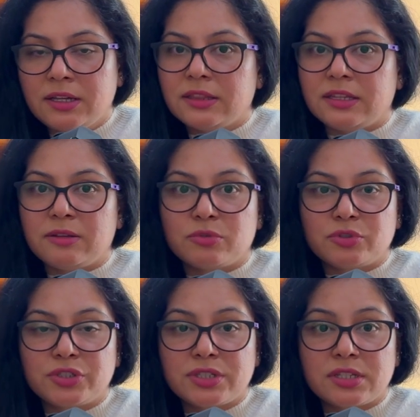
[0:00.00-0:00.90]
the
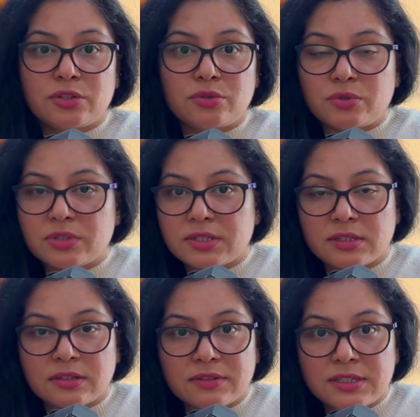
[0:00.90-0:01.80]
emotions that do not
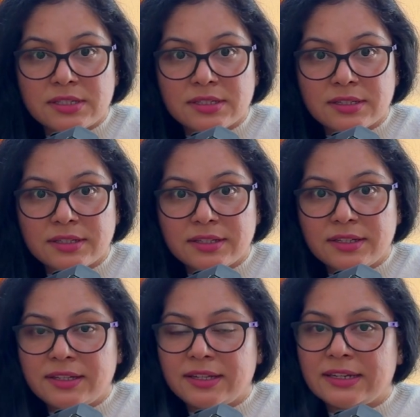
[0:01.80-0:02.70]
serve us
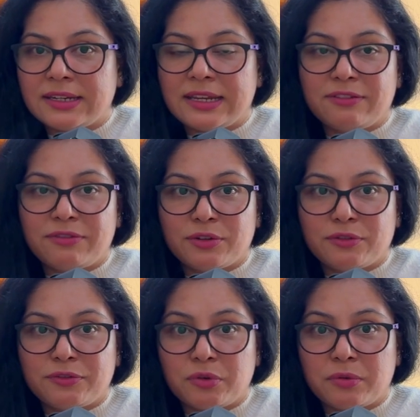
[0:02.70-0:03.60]
in any way or
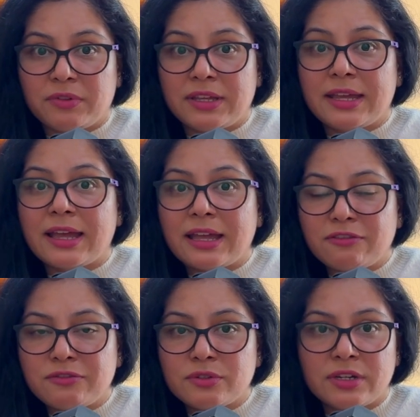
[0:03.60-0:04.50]
form. We
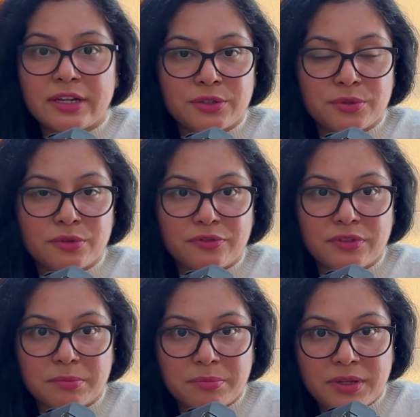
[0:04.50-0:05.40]
have to let go of
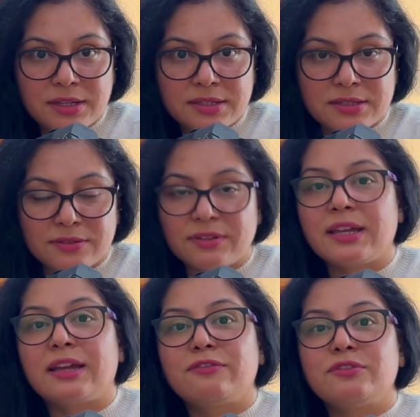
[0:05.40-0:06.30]
the past, we
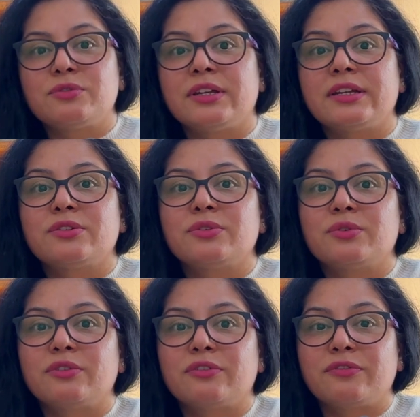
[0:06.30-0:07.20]
have to let go
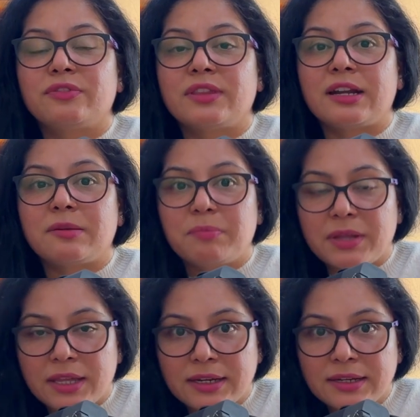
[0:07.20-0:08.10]
of that
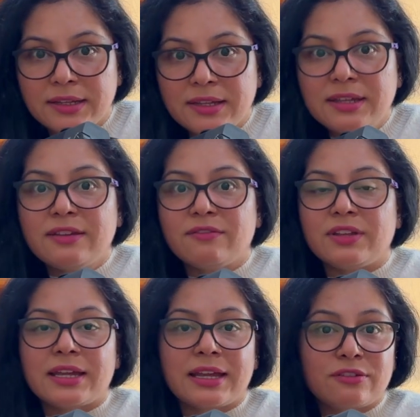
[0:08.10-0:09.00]
pain,
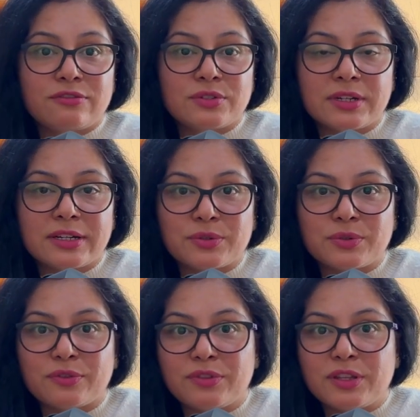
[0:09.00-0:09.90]
we have to let
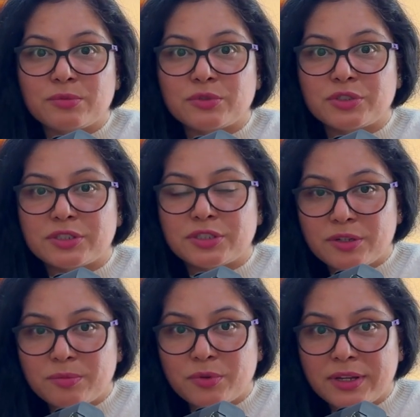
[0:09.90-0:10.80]
go of the emotional
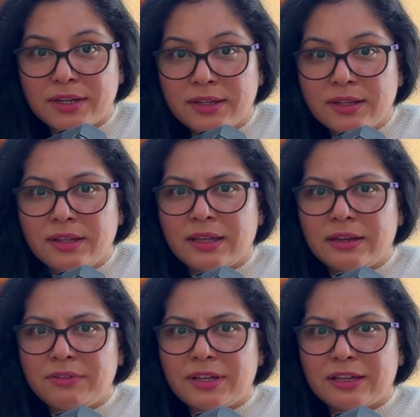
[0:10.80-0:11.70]
turmoil,
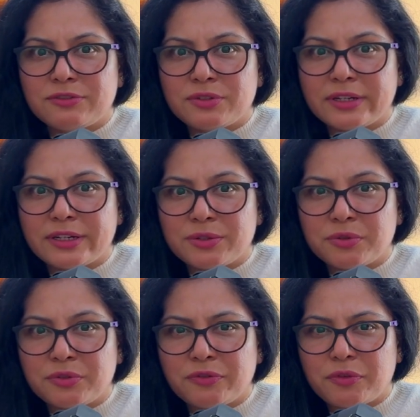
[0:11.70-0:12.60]
and we have to let
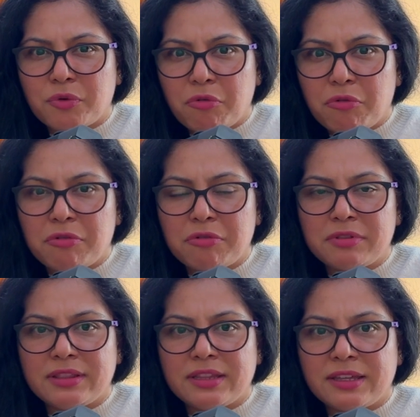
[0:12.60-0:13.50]
go of
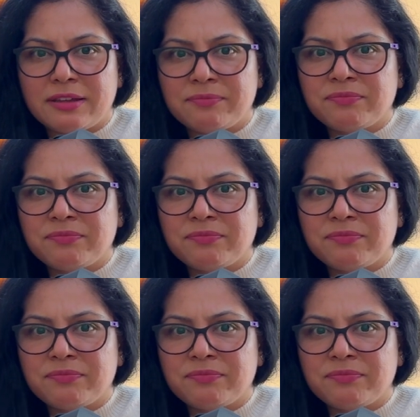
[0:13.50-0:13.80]
all the